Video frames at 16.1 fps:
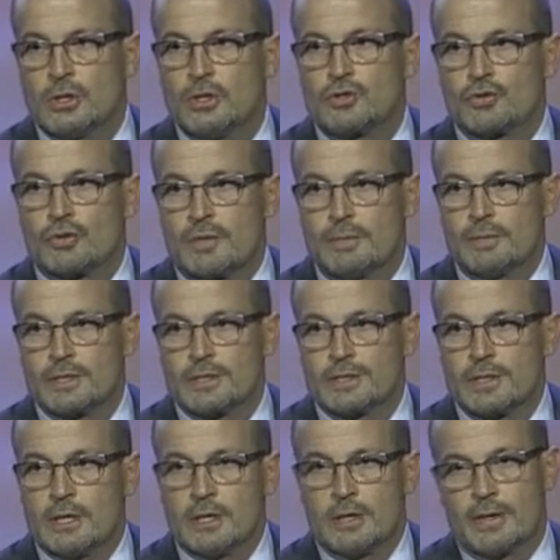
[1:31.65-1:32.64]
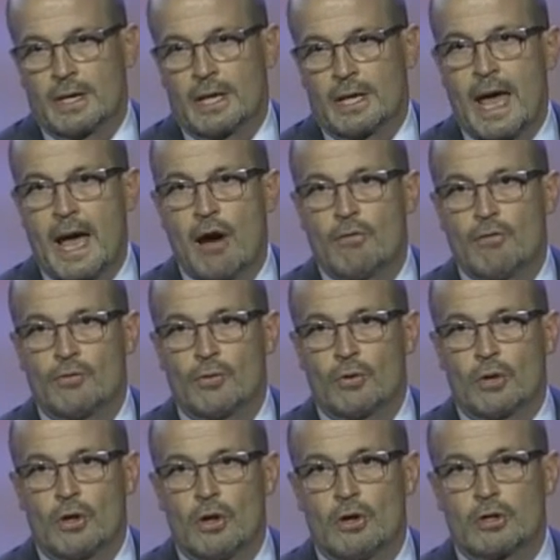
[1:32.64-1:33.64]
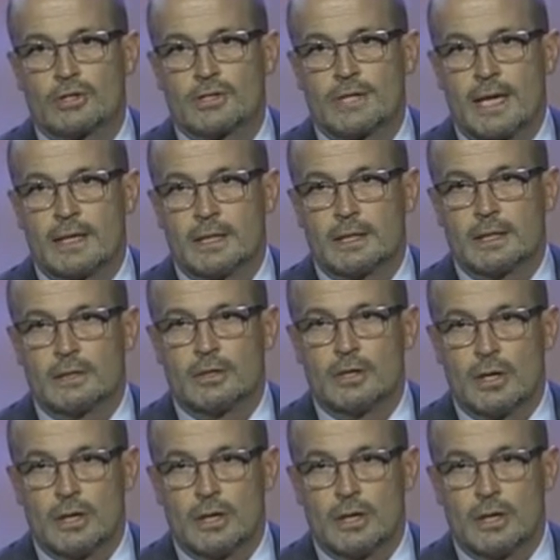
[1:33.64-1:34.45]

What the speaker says: treatments that allow for a long-standing